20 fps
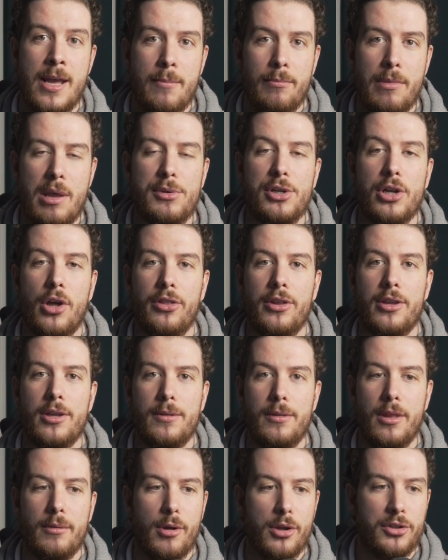Maybe not the
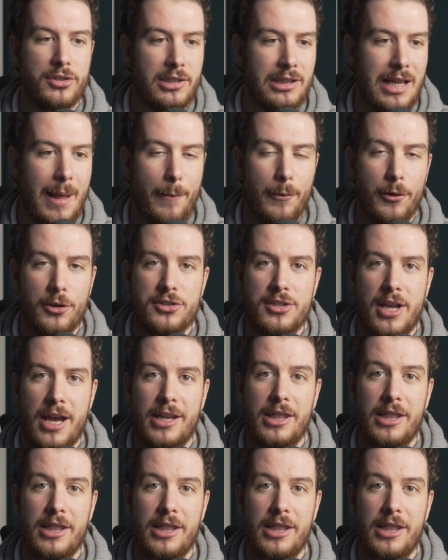most glamorous sign in the